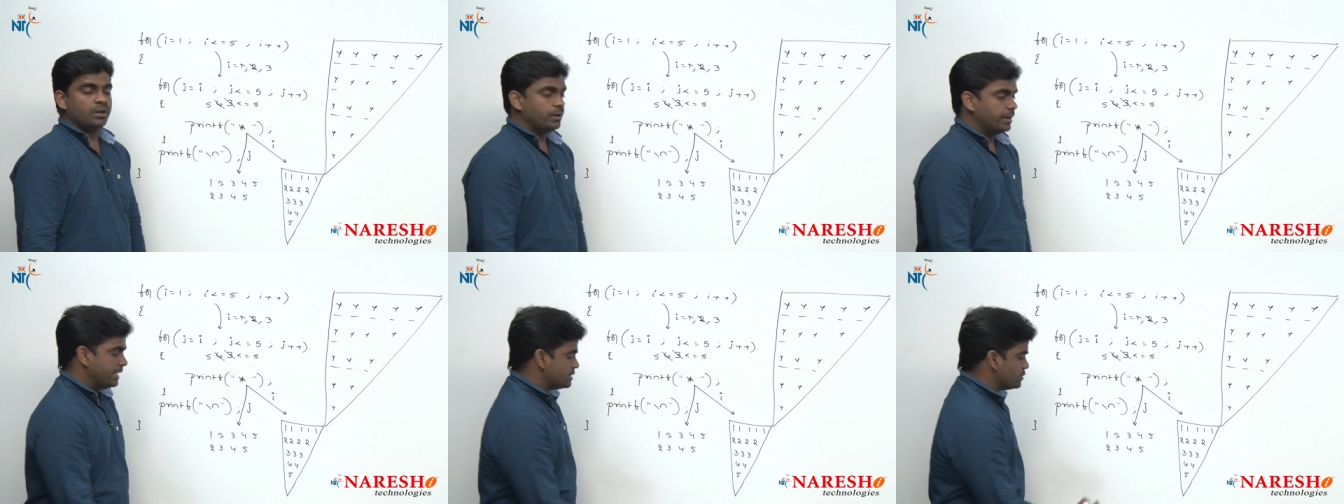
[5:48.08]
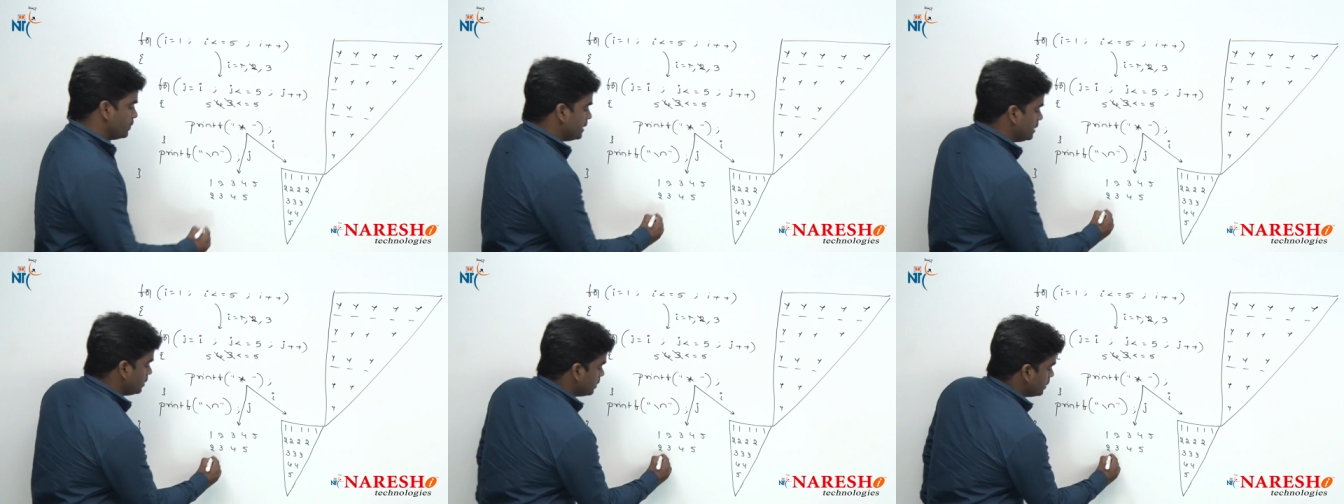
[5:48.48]
Next
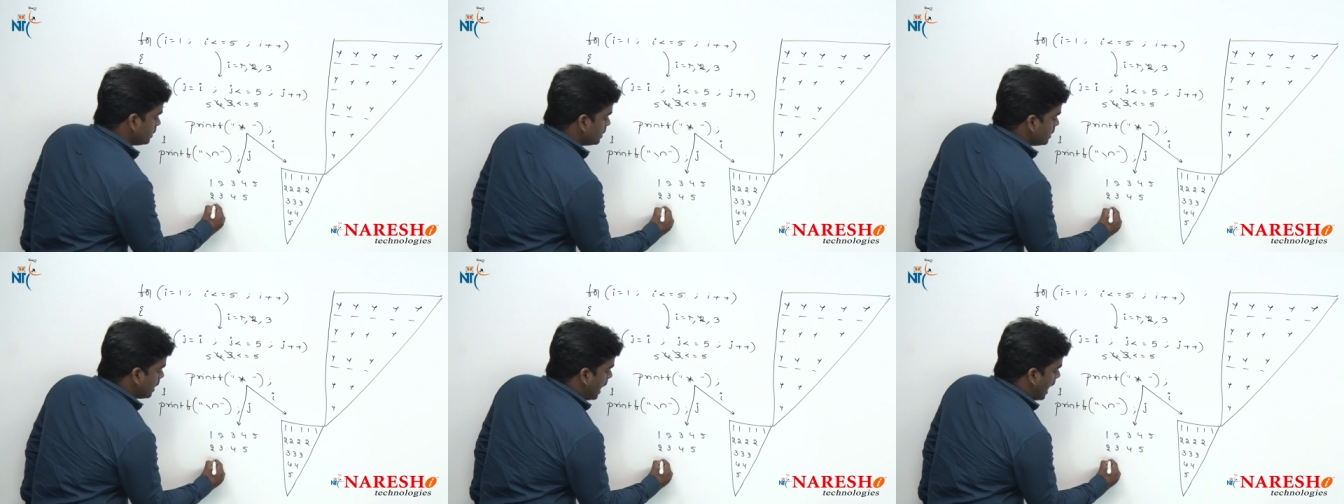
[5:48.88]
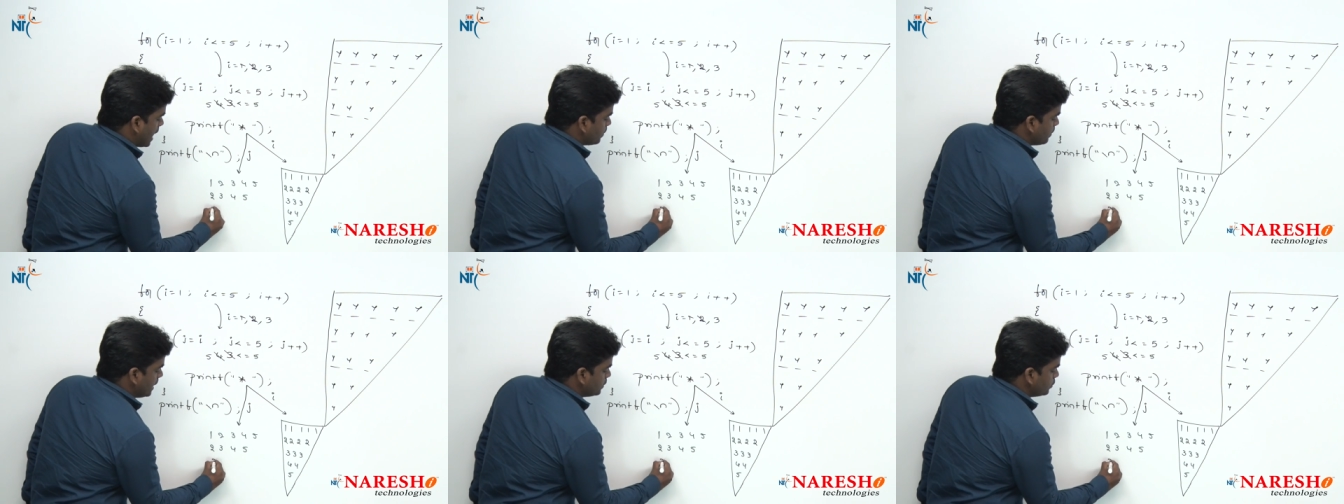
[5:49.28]
one,
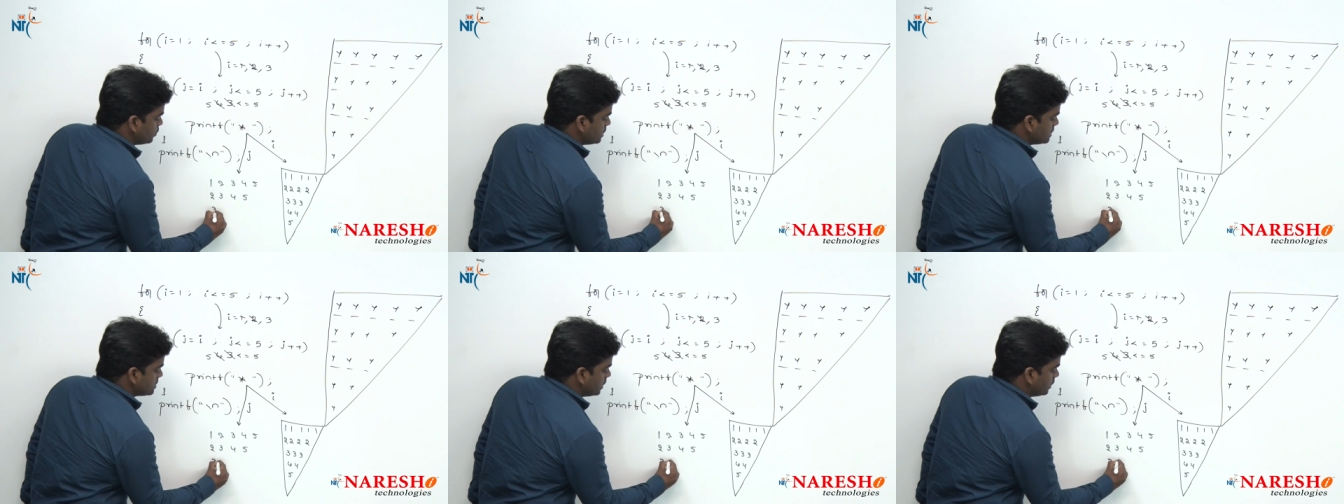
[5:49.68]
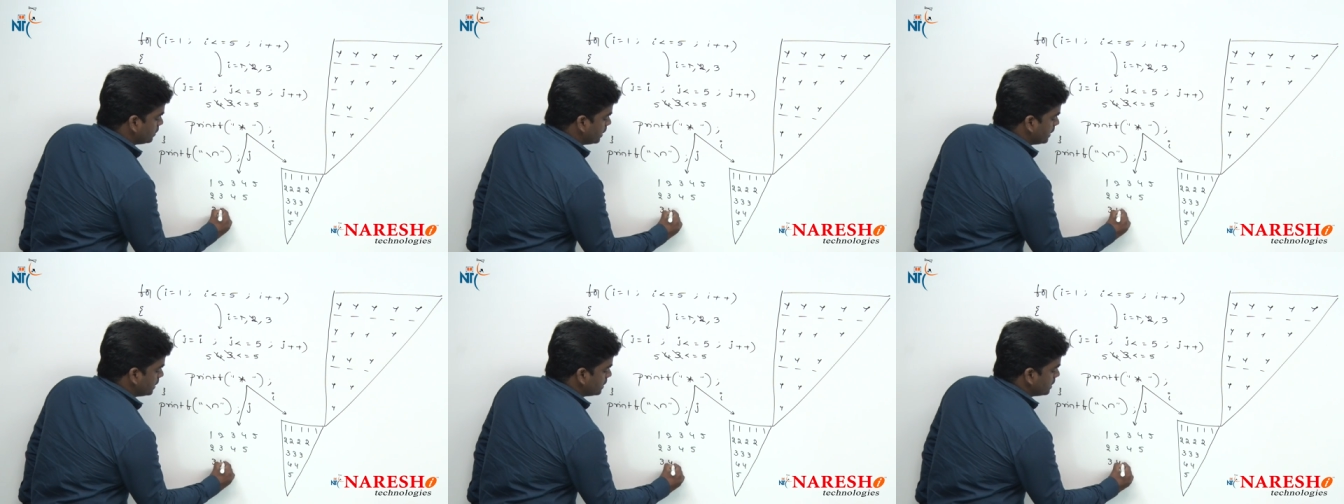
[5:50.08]
I value is a
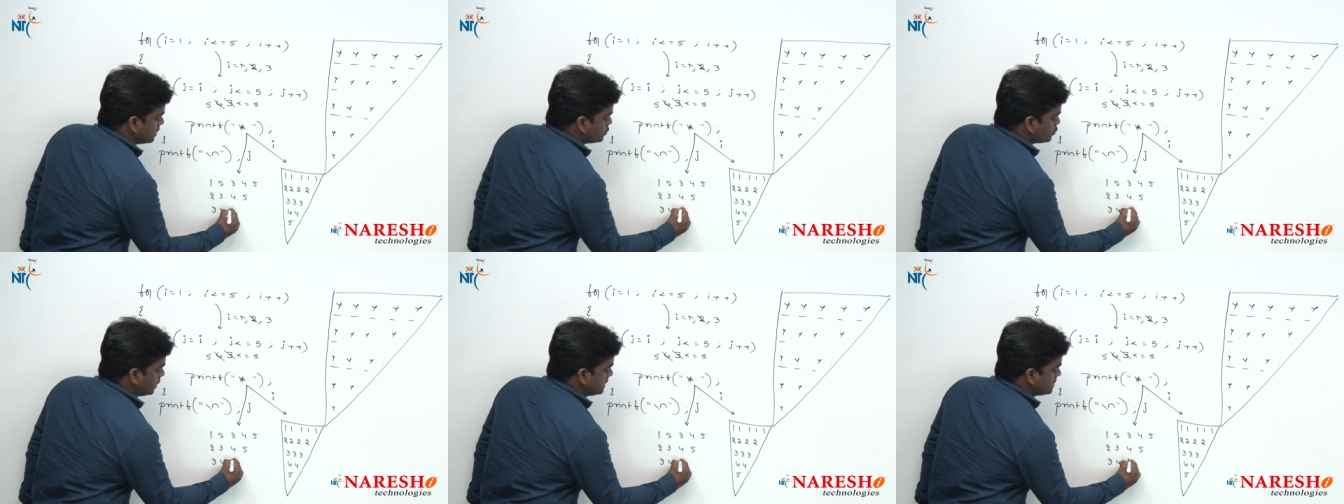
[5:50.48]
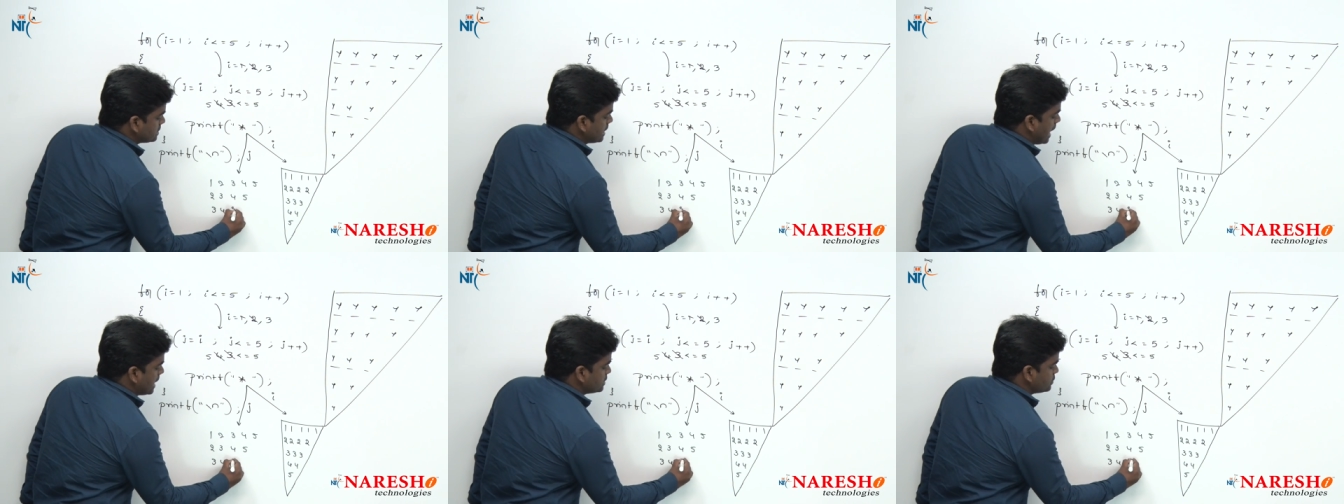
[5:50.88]
3. So, it
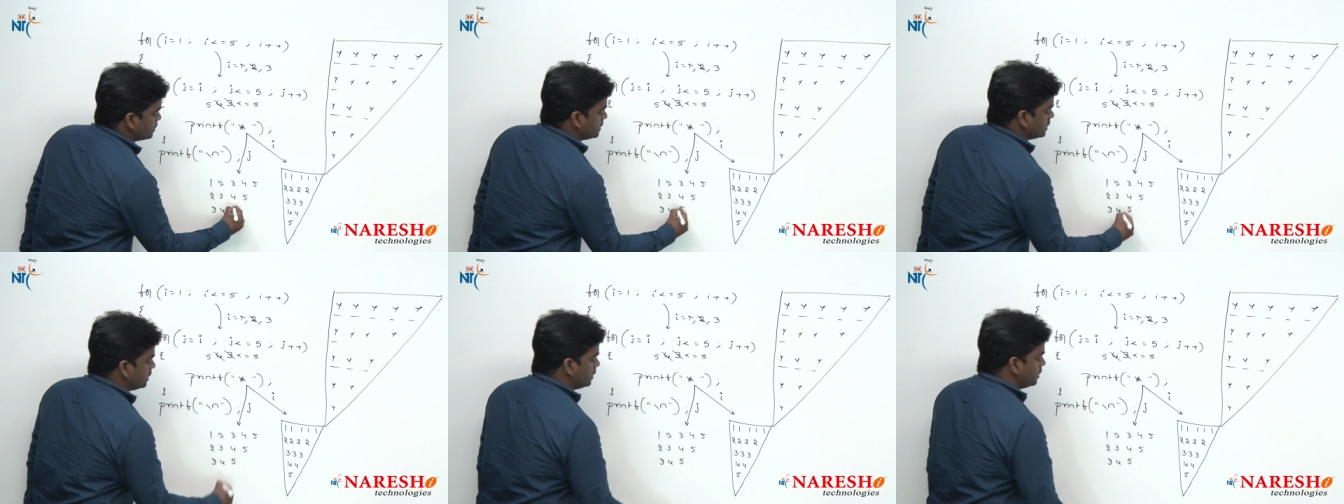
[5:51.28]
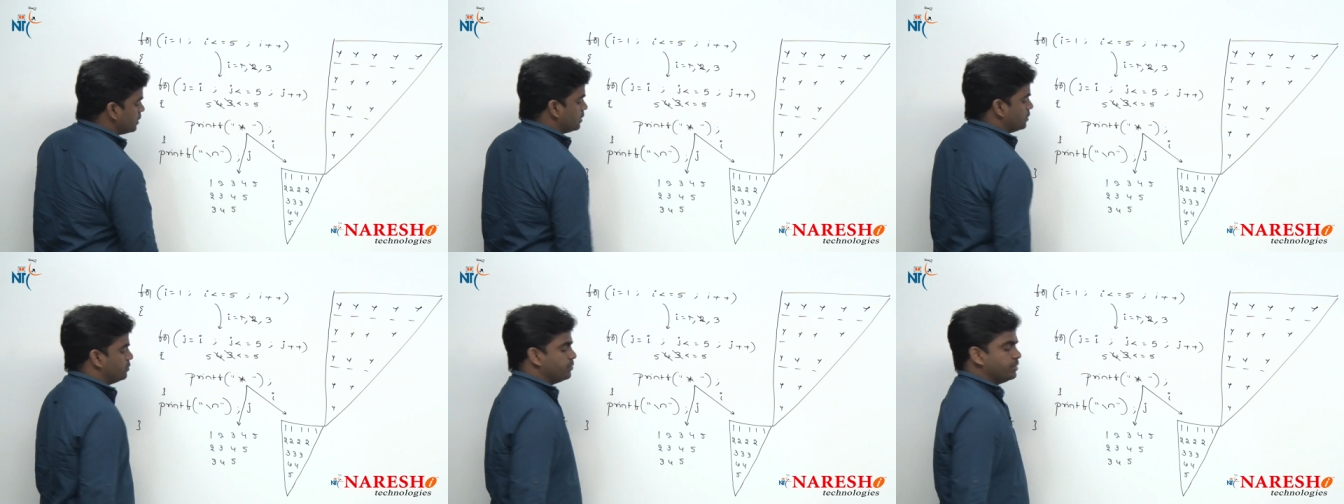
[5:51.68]
starts with a
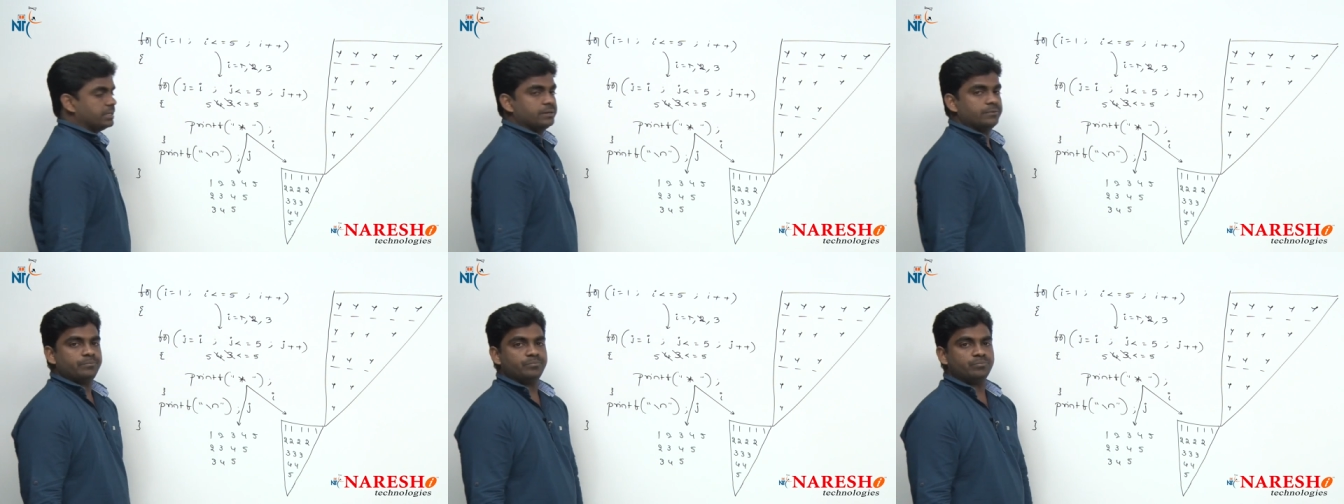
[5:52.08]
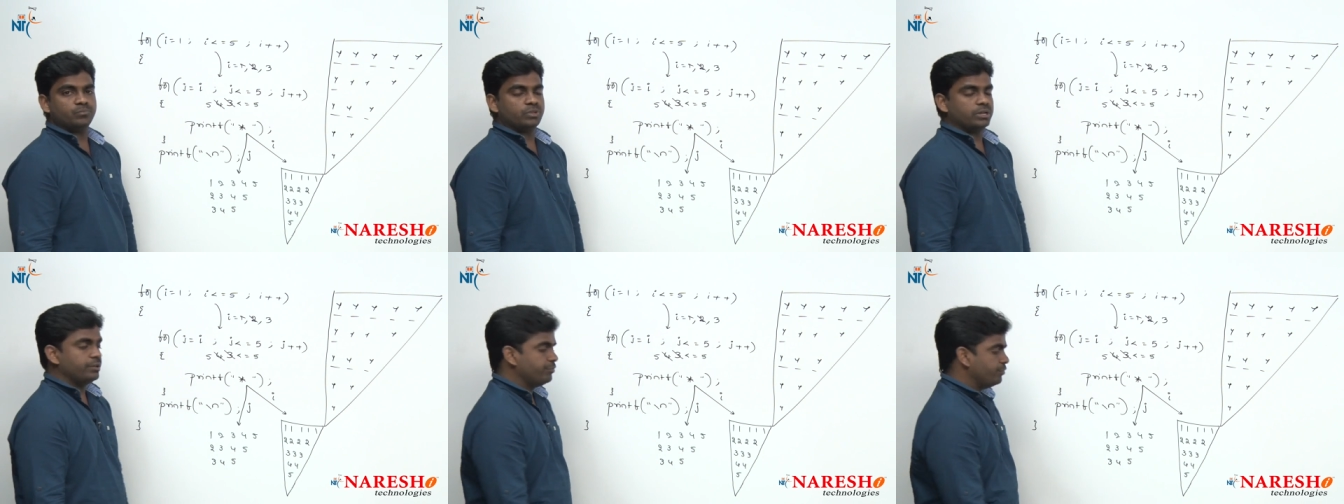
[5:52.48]
3.
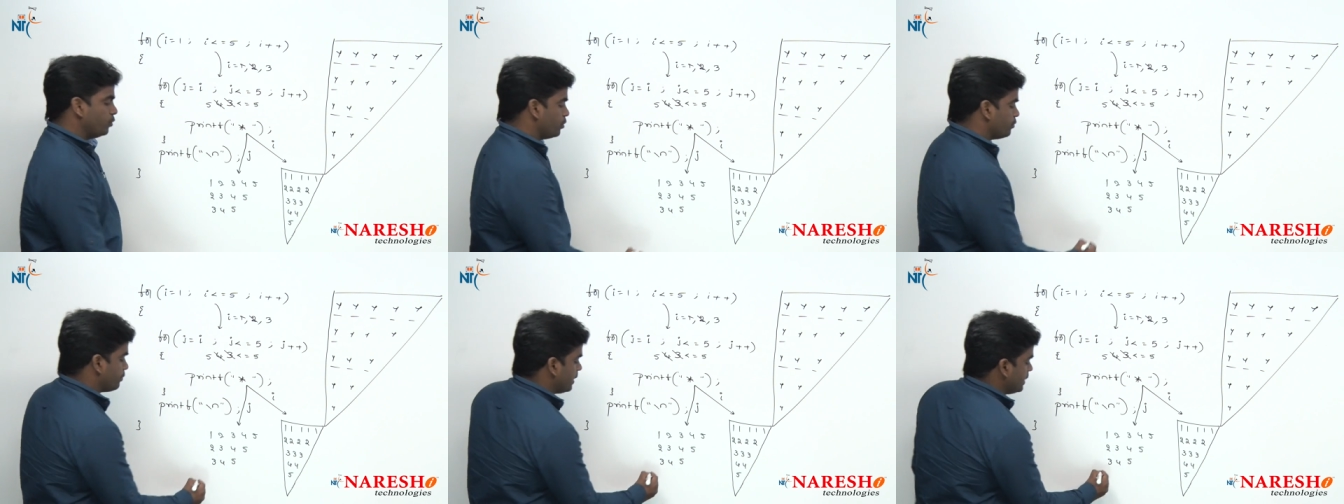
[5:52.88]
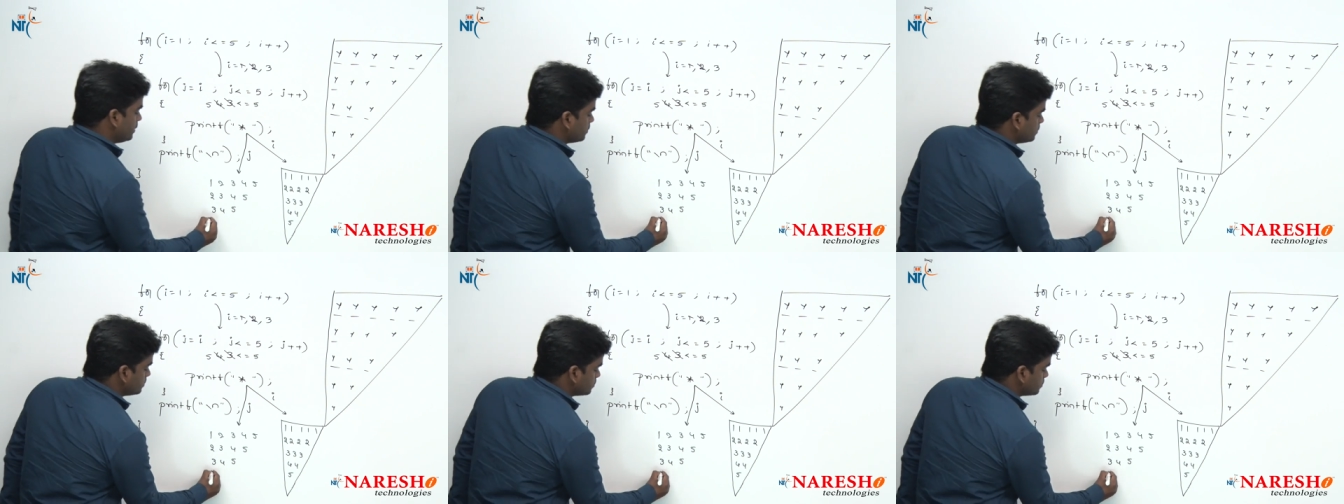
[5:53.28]
3, 4, 5.